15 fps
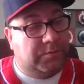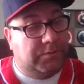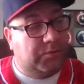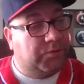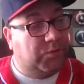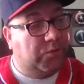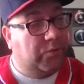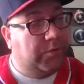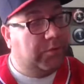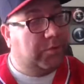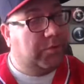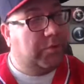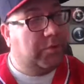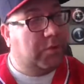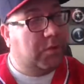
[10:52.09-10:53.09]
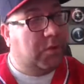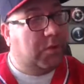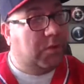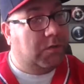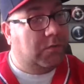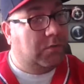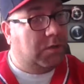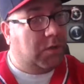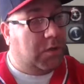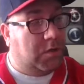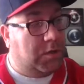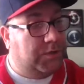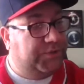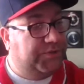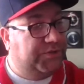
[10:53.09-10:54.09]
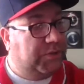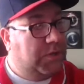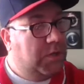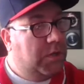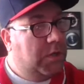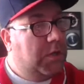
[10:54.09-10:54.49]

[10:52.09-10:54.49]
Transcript: tutorial on cards.